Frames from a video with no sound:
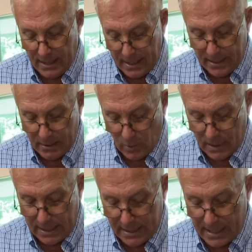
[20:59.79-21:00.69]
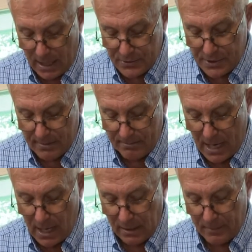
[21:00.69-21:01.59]
And then when I get down to the
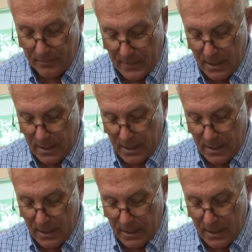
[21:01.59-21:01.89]
bottom,